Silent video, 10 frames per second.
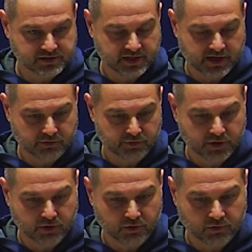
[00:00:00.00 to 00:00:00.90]
And I don't
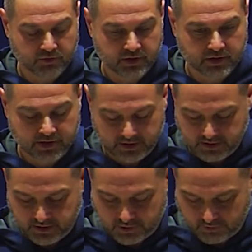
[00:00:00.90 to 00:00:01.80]
know,
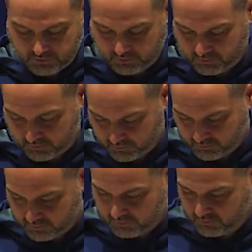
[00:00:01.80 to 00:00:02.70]
you know,
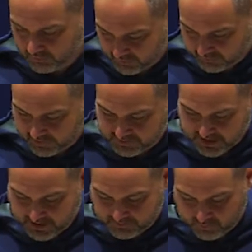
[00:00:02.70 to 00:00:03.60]

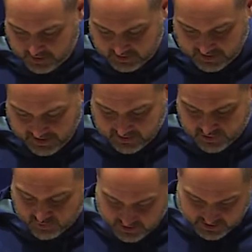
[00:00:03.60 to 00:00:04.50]
sometimes what the
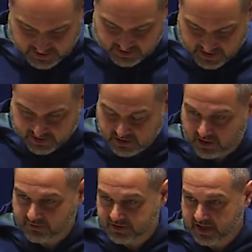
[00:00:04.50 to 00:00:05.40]
answer is. That's
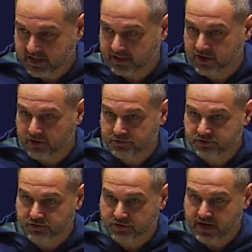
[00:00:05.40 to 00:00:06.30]
tough as a head coach
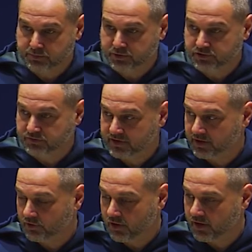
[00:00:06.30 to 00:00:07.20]
to try to put your
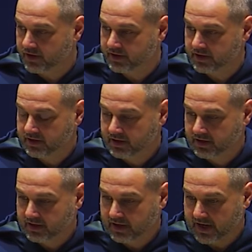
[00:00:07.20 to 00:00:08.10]
finger on
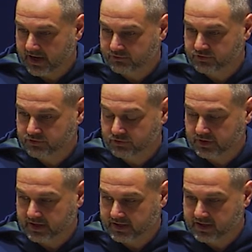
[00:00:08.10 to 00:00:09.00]
how to
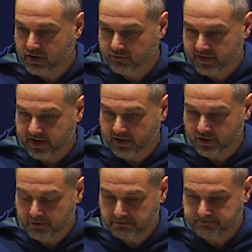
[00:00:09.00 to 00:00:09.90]
uh, get over that
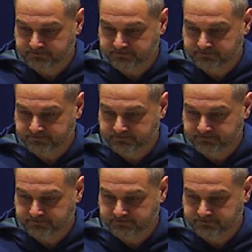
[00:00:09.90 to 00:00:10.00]
hump.